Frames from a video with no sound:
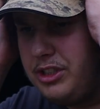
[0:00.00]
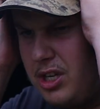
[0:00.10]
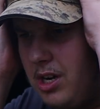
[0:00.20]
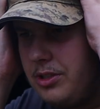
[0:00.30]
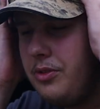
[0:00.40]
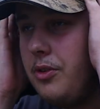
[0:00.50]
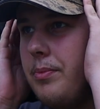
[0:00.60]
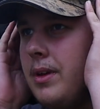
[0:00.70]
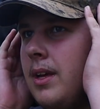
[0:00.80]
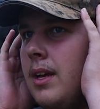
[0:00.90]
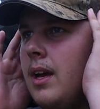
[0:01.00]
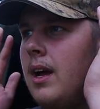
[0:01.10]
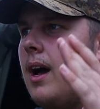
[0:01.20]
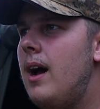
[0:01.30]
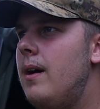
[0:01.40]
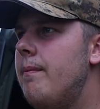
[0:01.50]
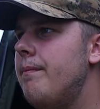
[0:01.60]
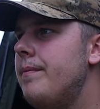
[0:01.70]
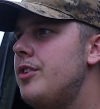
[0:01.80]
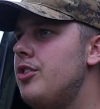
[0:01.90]
recharge them.
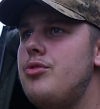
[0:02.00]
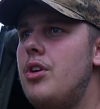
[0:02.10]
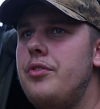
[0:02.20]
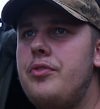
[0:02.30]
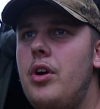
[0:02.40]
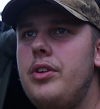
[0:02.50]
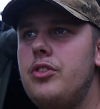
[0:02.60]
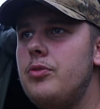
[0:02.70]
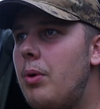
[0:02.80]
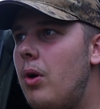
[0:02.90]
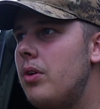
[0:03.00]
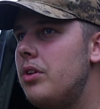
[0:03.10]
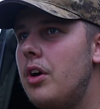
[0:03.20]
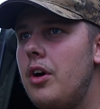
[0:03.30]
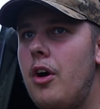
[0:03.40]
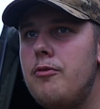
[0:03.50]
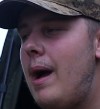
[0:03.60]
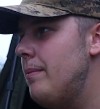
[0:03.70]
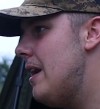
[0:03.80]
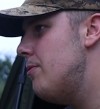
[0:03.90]
Just trying to find a spot. I've
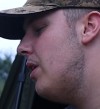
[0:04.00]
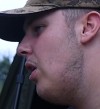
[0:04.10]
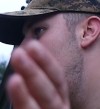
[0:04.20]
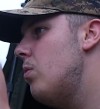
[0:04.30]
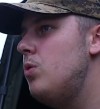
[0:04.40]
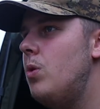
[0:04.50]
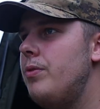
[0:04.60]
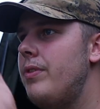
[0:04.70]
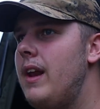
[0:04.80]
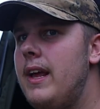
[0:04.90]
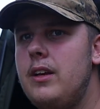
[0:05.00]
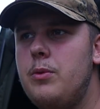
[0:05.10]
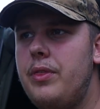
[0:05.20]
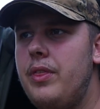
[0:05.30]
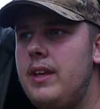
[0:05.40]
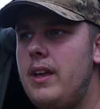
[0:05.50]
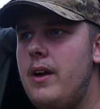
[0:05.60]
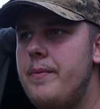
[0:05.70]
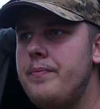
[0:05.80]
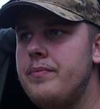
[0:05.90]
mapped out my whole corner of the lake with
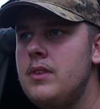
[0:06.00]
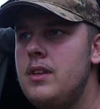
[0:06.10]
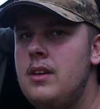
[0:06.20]
the